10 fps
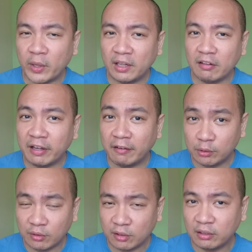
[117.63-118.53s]

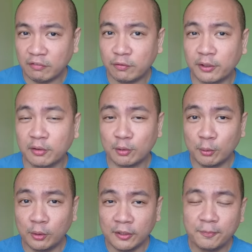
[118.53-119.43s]
25 to 34 years
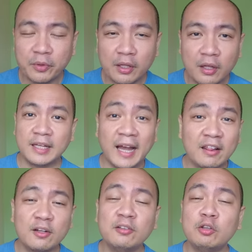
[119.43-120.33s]
old.
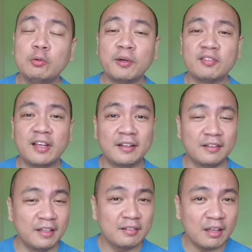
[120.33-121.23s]
At
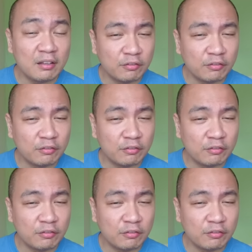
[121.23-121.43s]
32%, this